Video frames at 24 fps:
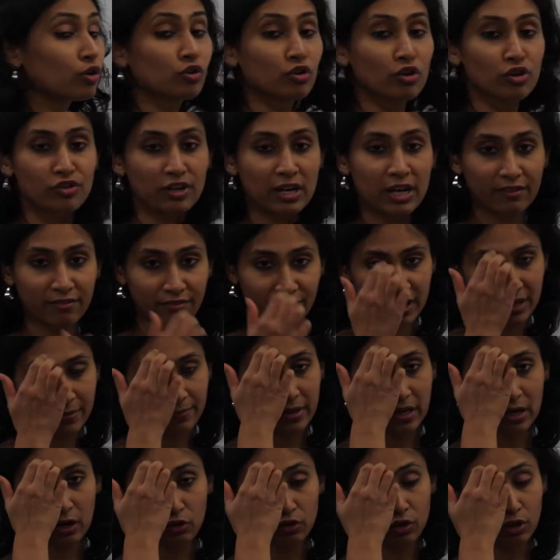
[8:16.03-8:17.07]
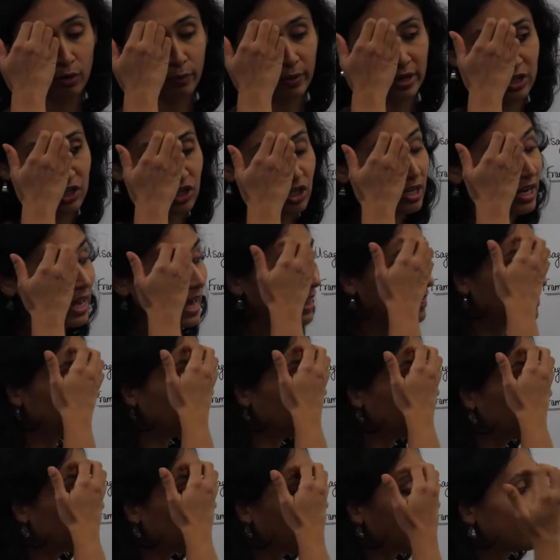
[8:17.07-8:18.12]
to try framing out the question and
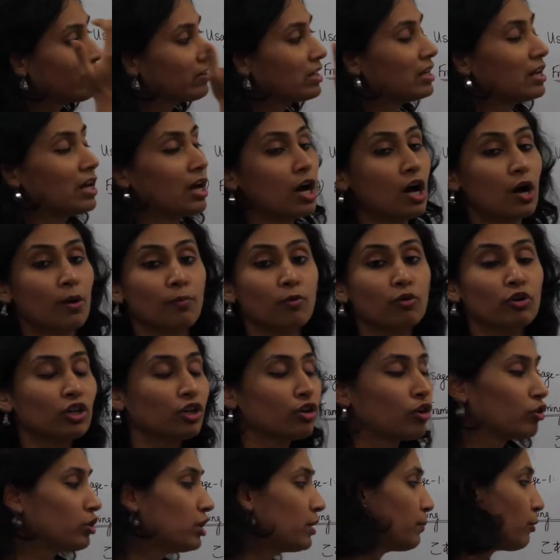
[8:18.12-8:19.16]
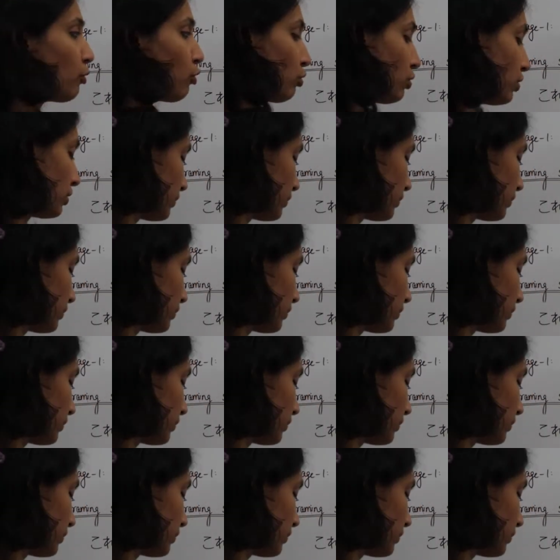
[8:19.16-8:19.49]
then I will put it on the board.